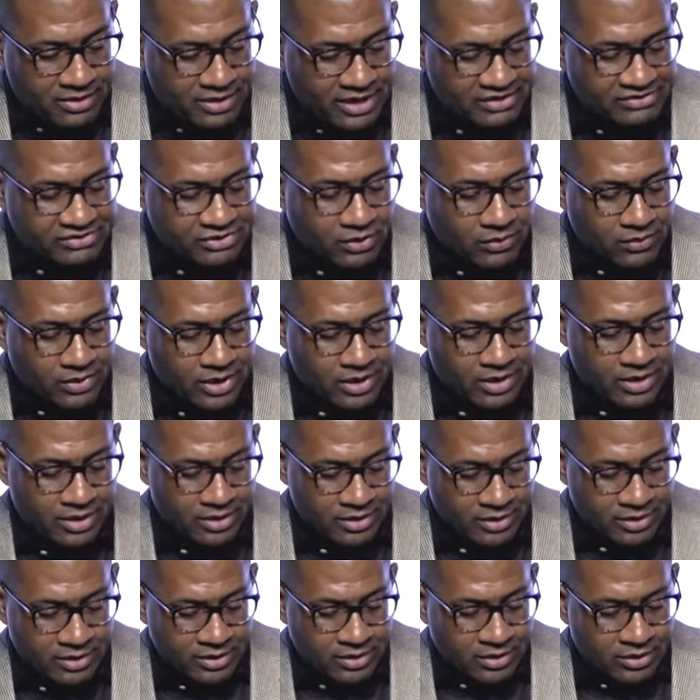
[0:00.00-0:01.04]
he told
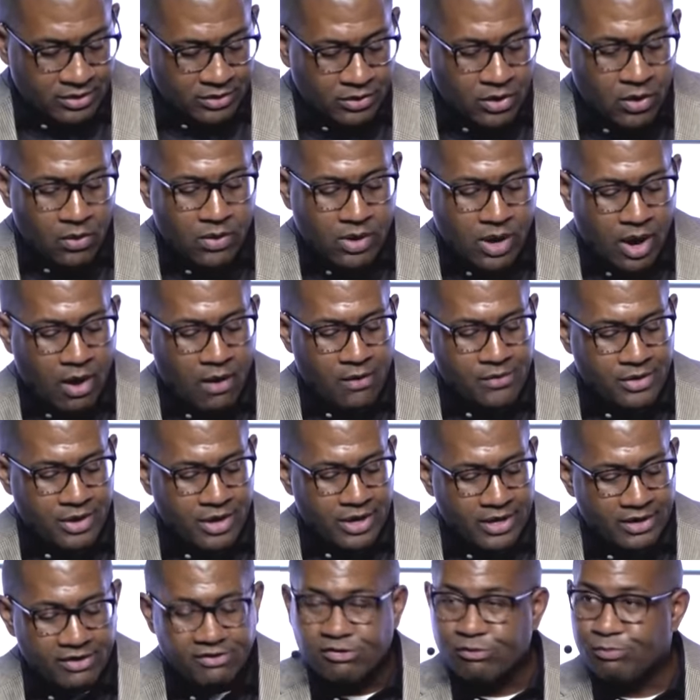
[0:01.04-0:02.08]
her, go call
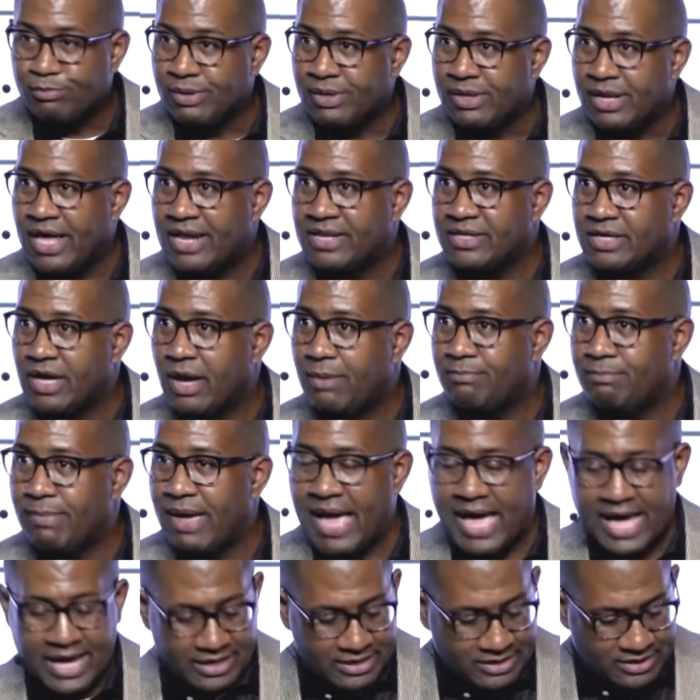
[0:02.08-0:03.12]
your husband and come
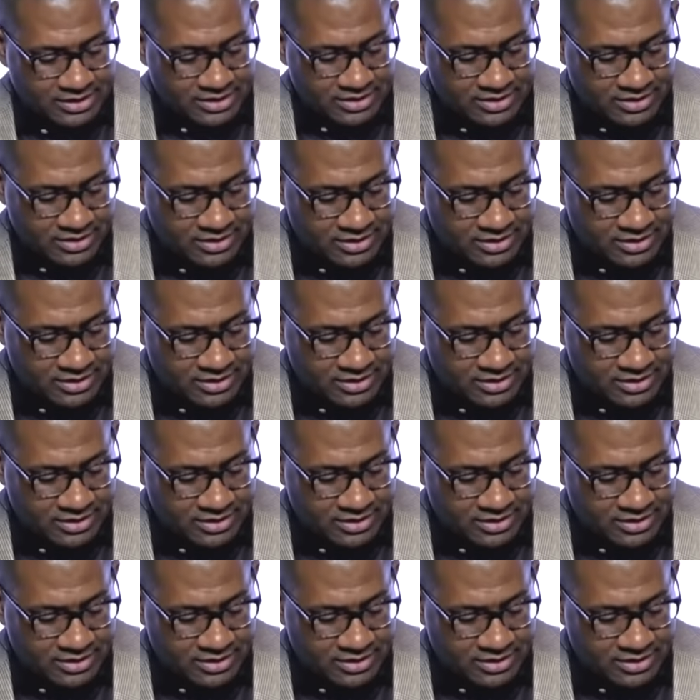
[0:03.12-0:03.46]
back.